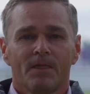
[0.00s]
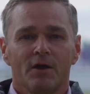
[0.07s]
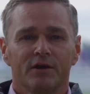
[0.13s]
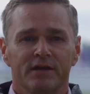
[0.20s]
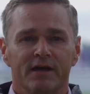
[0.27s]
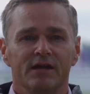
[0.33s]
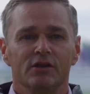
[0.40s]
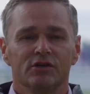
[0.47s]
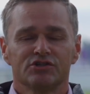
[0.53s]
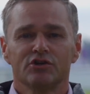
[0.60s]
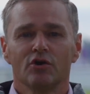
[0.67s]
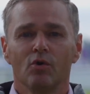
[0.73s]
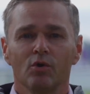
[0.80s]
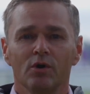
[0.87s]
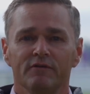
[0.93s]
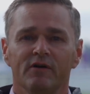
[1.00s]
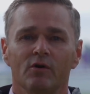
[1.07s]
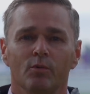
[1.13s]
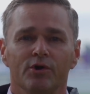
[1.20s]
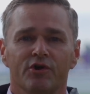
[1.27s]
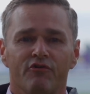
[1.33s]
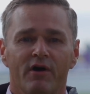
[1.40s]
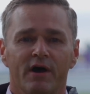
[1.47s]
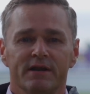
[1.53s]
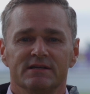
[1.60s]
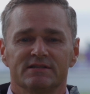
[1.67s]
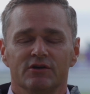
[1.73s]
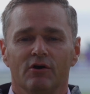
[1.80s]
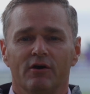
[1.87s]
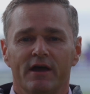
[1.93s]
Okay, so all of our work
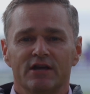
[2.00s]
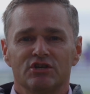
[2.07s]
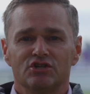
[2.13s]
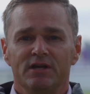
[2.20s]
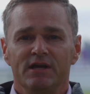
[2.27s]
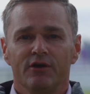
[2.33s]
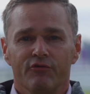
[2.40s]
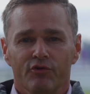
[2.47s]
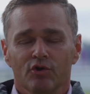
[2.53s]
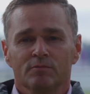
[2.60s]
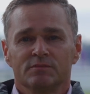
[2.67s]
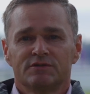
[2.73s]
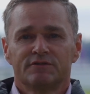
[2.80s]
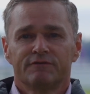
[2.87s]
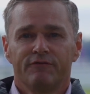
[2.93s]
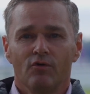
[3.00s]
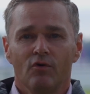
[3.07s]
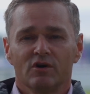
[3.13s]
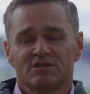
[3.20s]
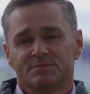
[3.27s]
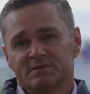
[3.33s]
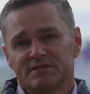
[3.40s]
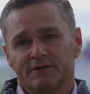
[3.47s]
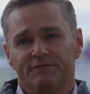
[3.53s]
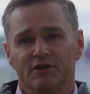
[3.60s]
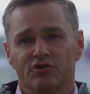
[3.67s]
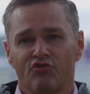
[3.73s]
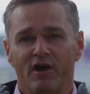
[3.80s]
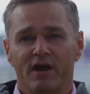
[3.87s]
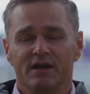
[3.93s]
riders are actually grooms for
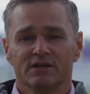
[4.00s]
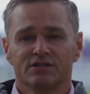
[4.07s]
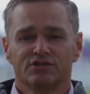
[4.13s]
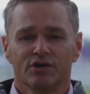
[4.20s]
specific trainers.